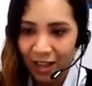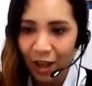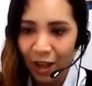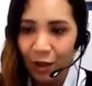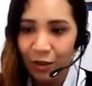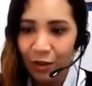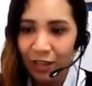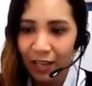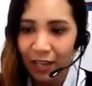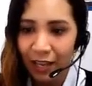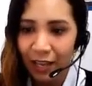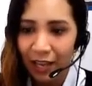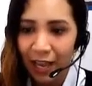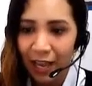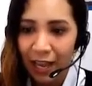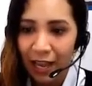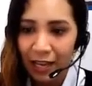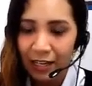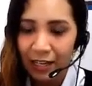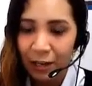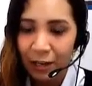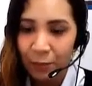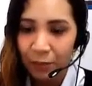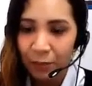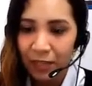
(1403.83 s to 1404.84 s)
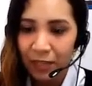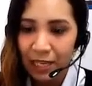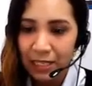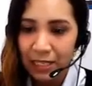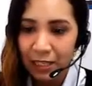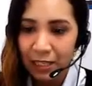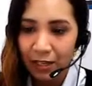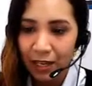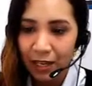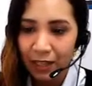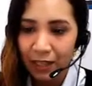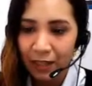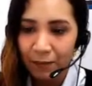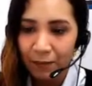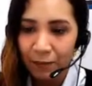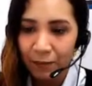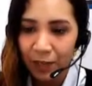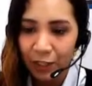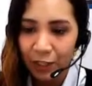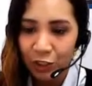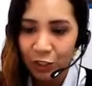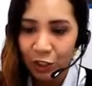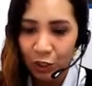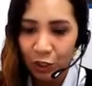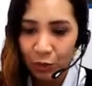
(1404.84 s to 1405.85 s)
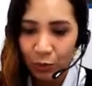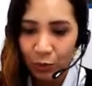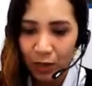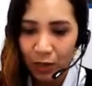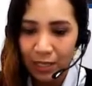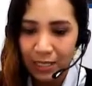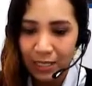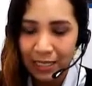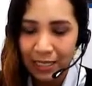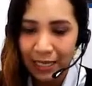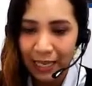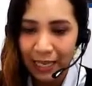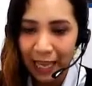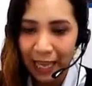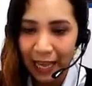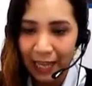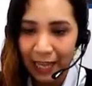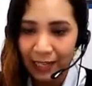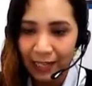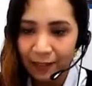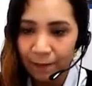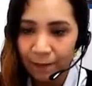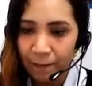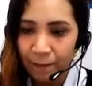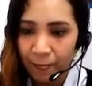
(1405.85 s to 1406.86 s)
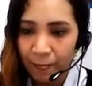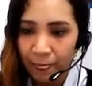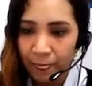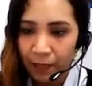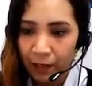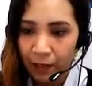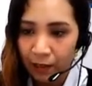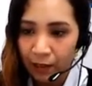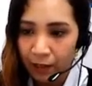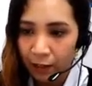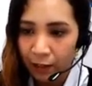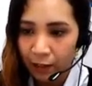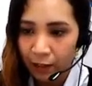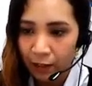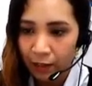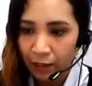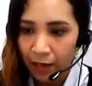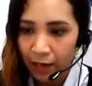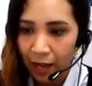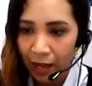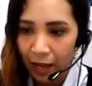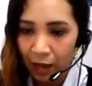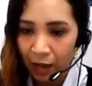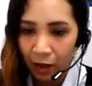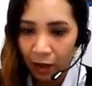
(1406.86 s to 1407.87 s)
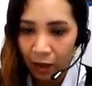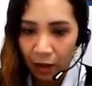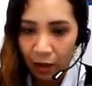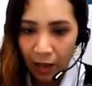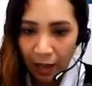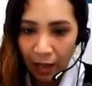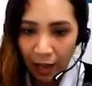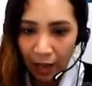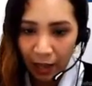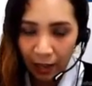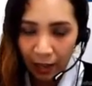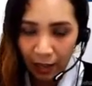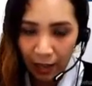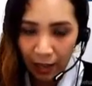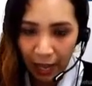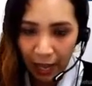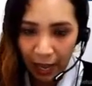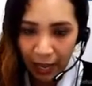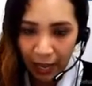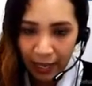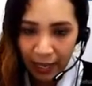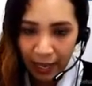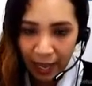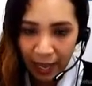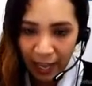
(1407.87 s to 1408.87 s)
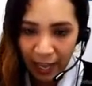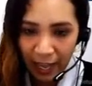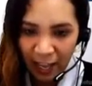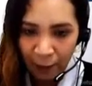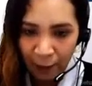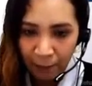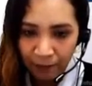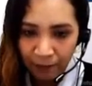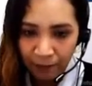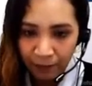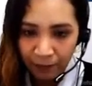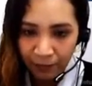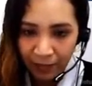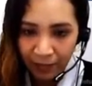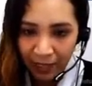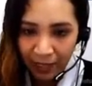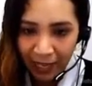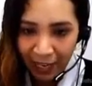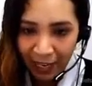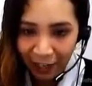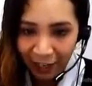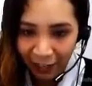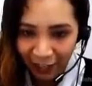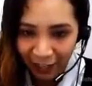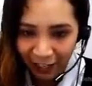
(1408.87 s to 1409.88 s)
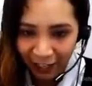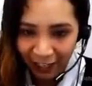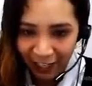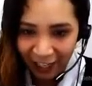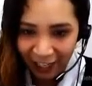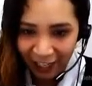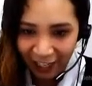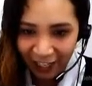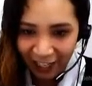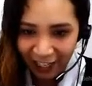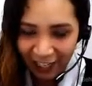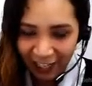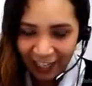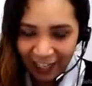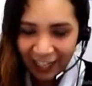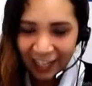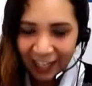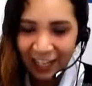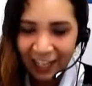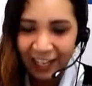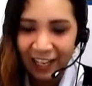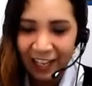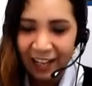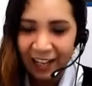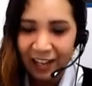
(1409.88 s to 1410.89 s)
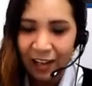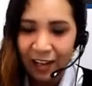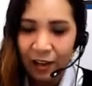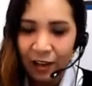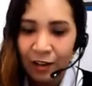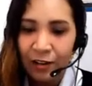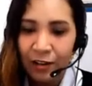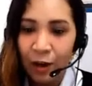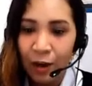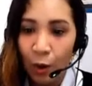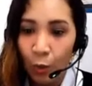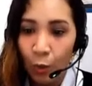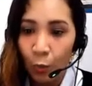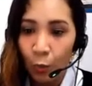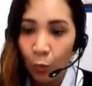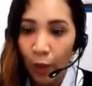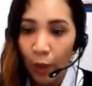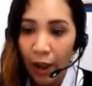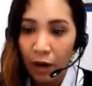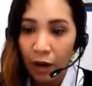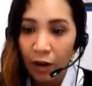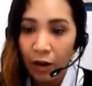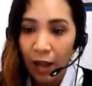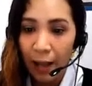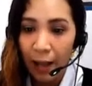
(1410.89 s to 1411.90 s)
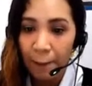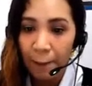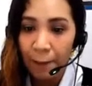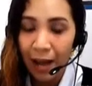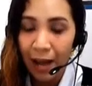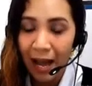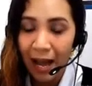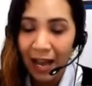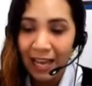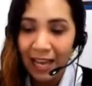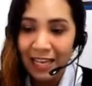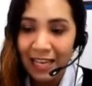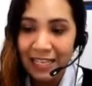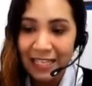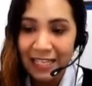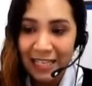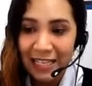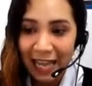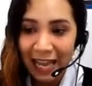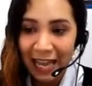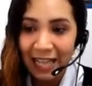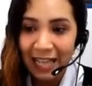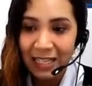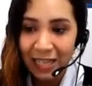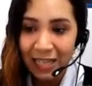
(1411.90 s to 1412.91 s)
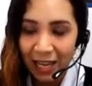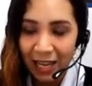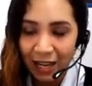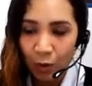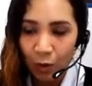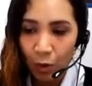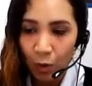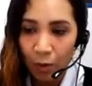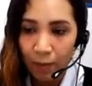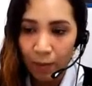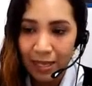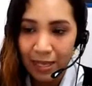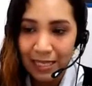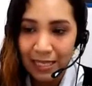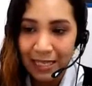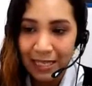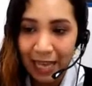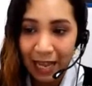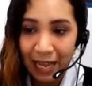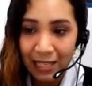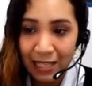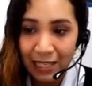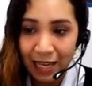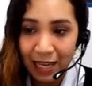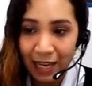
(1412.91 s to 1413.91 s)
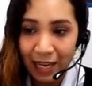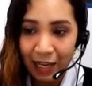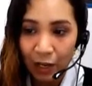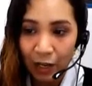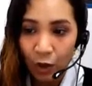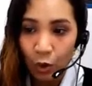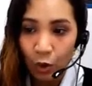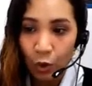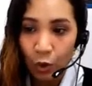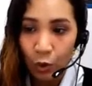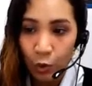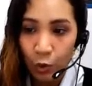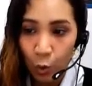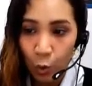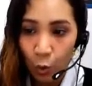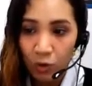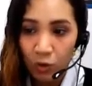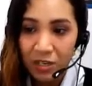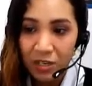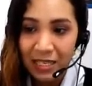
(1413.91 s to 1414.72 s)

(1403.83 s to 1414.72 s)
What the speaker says: Okay. Now please look at the picture once again. Now, I am here. Now, where am I standing? Where am I standing? You're